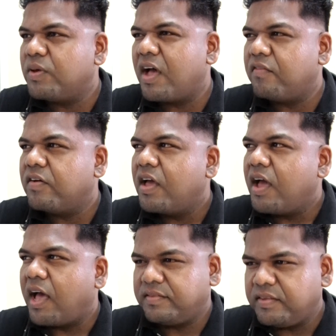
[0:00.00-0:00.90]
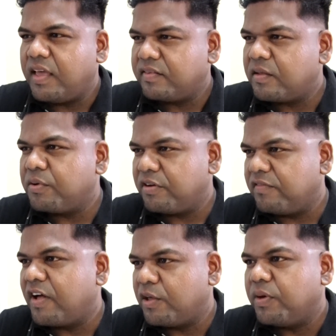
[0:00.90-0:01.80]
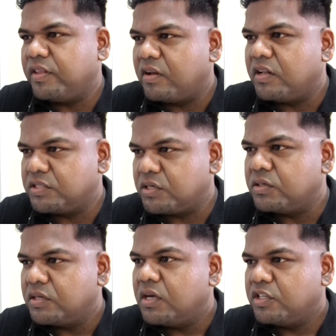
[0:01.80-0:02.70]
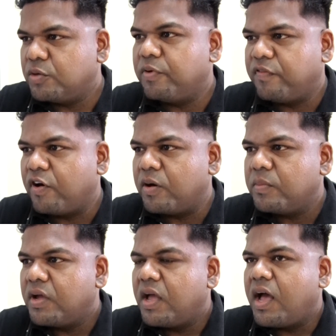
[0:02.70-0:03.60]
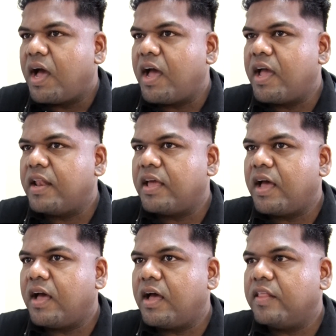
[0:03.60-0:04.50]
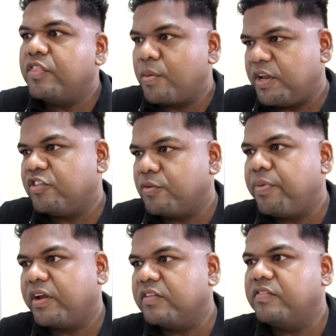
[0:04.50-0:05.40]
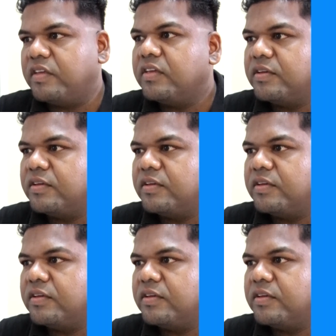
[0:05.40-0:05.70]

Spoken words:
We have a CS that we're evaluating also to perform, and a termination pregnancy.